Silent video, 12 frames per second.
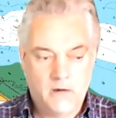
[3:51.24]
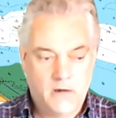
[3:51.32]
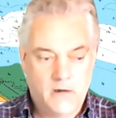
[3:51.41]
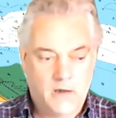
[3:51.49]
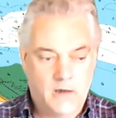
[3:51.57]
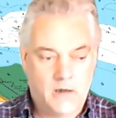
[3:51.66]

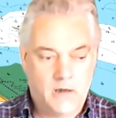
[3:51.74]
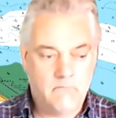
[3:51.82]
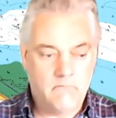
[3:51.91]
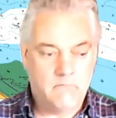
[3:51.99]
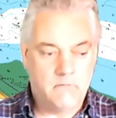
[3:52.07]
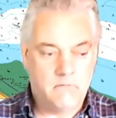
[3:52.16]

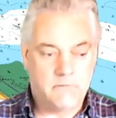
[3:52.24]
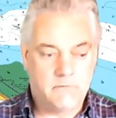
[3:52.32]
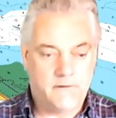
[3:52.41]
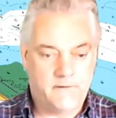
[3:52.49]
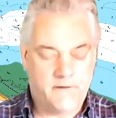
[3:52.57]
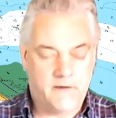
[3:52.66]

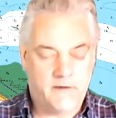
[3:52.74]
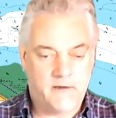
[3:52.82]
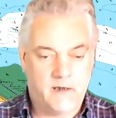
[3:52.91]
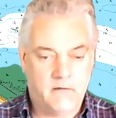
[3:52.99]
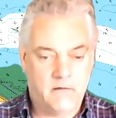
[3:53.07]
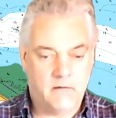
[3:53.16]
To sit
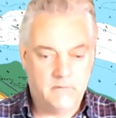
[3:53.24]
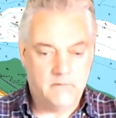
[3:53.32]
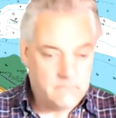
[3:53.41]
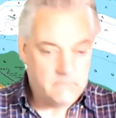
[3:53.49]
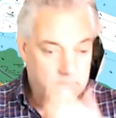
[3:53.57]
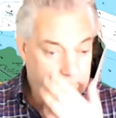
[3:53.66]
down and
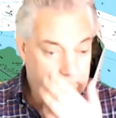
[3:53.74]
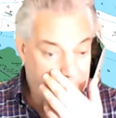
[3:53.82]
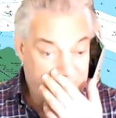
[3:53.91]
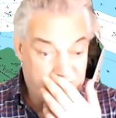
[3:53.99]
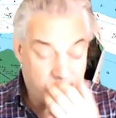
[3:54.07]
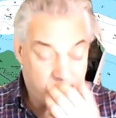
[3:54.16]

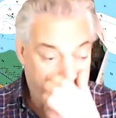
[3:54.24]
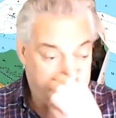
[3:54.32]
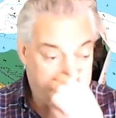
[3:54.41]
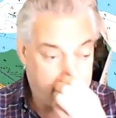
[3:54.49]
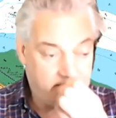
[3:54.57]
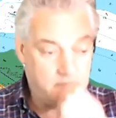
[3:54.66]
try
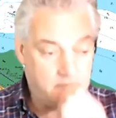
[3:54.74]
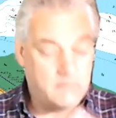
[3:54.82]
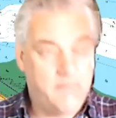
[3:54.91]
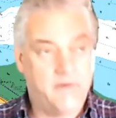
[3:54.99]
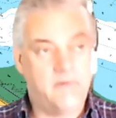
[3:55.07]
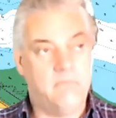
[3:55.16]
to do
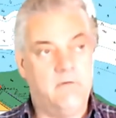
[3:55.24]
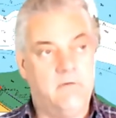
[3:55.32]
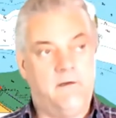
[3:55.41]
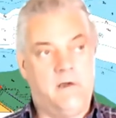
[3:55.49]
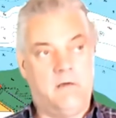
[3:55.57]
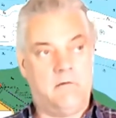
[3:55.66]
revision
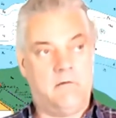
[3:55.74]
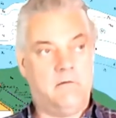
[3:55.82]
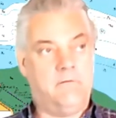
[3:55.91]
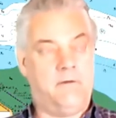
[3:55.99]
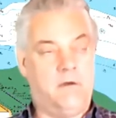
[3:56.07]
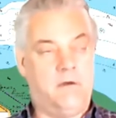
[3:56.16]
material
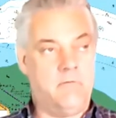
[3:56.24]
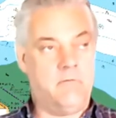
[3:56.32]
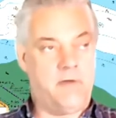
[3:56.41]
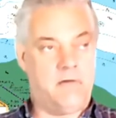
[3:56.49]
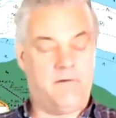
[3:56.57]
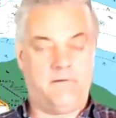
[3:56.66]
for long
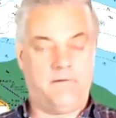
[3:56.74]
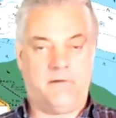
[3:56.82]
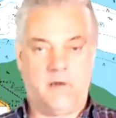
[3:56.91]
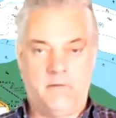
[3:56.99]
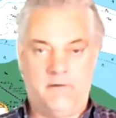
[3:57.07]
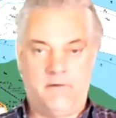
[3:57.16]
periods of
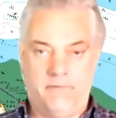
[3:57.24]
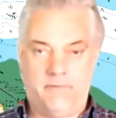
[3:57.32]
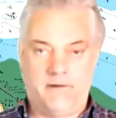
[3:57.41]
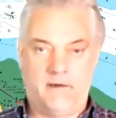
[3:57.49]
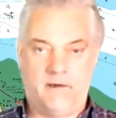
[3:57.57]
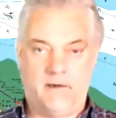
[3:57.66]
time isn't
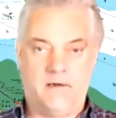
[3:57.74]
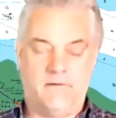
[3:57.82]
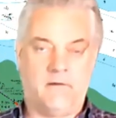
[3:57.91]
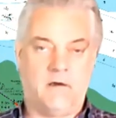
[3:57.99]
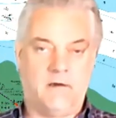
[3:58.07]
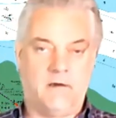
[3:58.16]
particularly
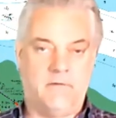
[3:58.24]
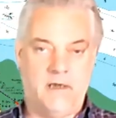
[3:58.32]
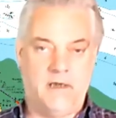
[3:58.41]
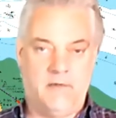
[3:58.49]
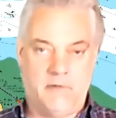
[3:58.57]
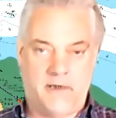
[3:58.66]
constructive
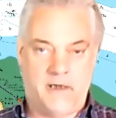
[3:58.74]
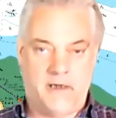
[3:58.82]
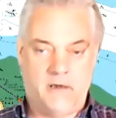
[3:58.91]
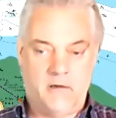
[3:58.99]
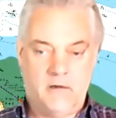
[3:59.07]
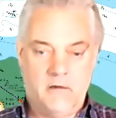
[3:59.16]
anyway.
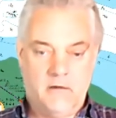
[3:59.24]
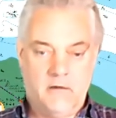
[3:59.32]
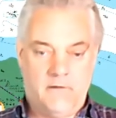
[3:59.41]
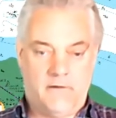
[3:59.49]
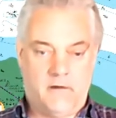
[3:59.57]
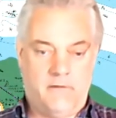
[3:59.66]

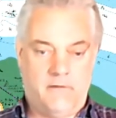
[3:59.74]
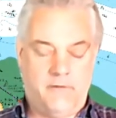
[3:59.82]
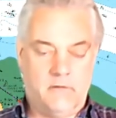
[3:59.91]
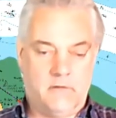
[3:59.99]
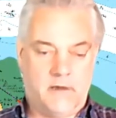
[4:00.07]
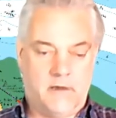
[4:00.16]
So if
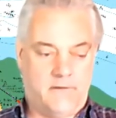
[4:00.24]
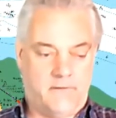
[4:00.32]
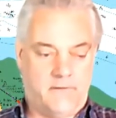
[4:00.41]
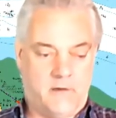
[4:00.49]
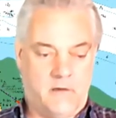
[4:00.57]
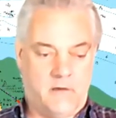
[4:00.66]
you're going to
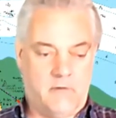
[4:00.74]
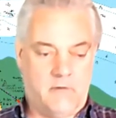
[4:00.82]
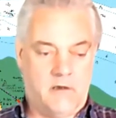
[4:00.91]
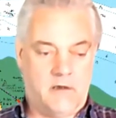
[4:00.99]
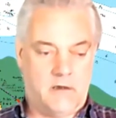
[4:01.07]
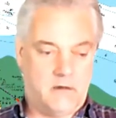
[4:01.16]
try and
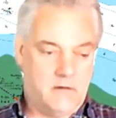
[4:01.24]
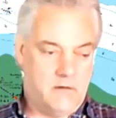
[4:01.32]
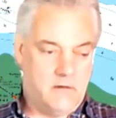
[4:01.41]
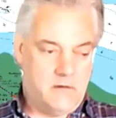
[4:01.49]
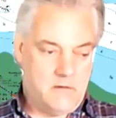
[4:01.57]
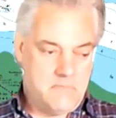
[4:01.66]
work
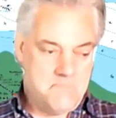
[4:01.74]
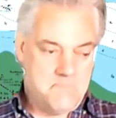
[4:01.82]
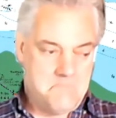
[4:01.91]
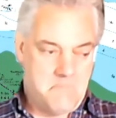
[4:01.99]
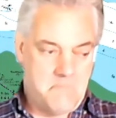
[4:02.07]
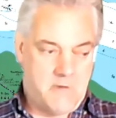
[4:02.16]

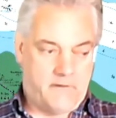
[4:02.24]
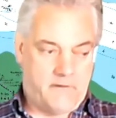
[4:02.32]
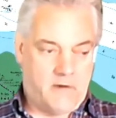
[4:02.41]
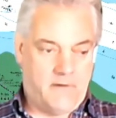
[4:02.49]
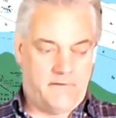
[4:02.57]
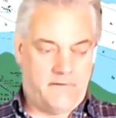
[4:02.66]
as hard as you